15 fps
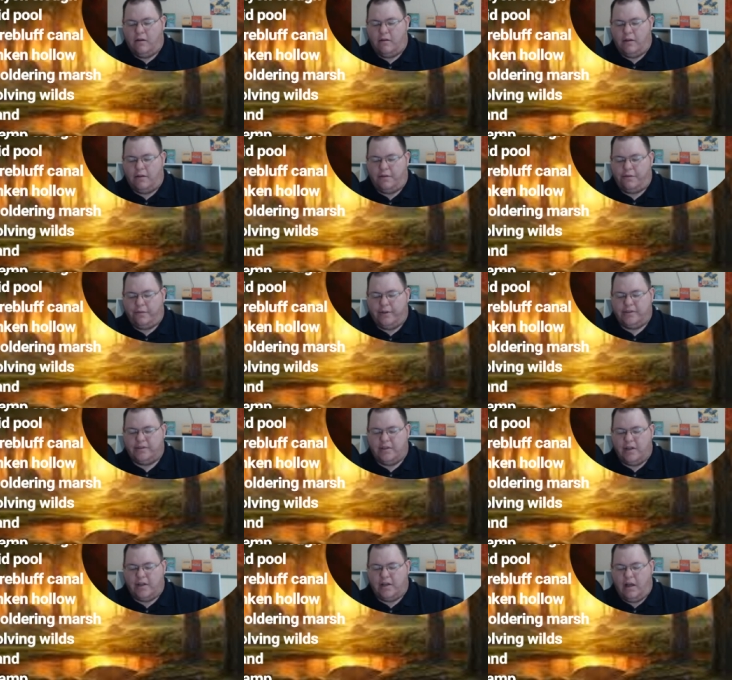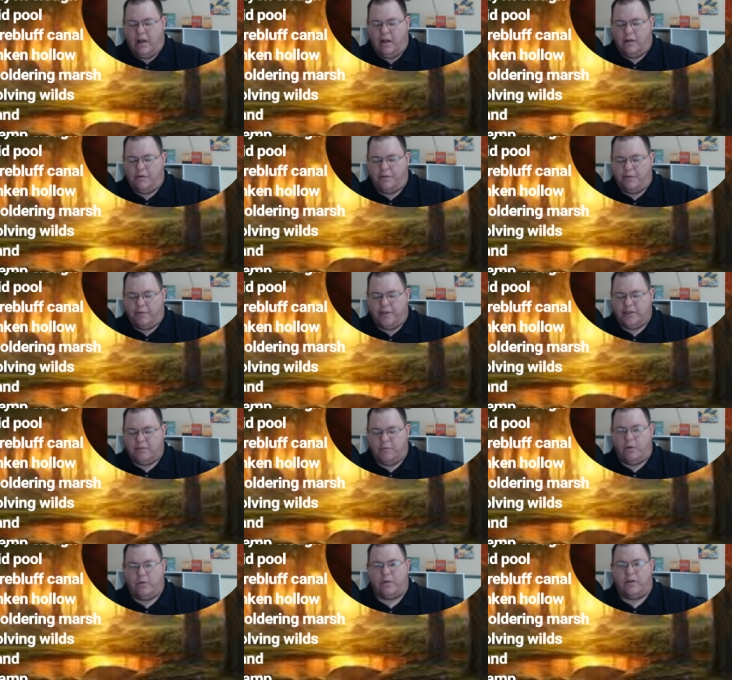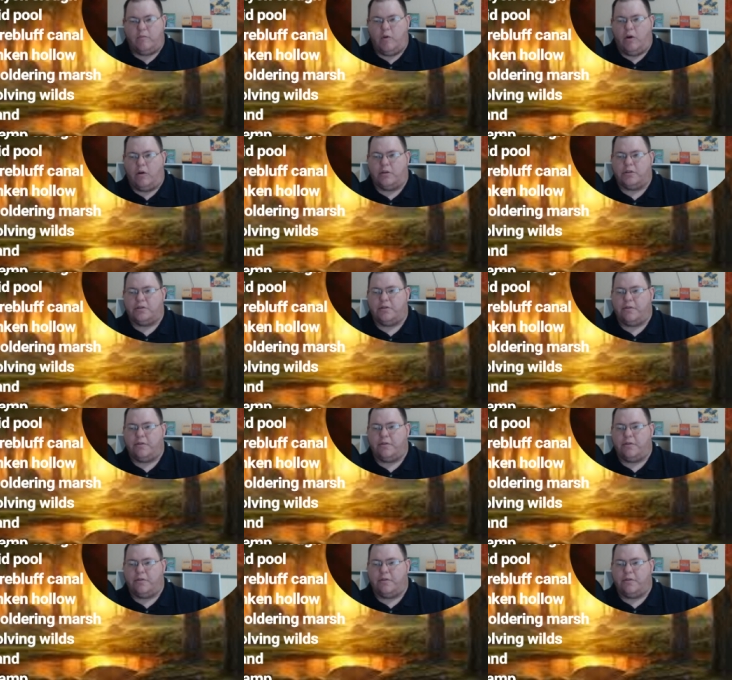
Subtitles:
3 Sunken Hollow, 3 Smoldering Marsh,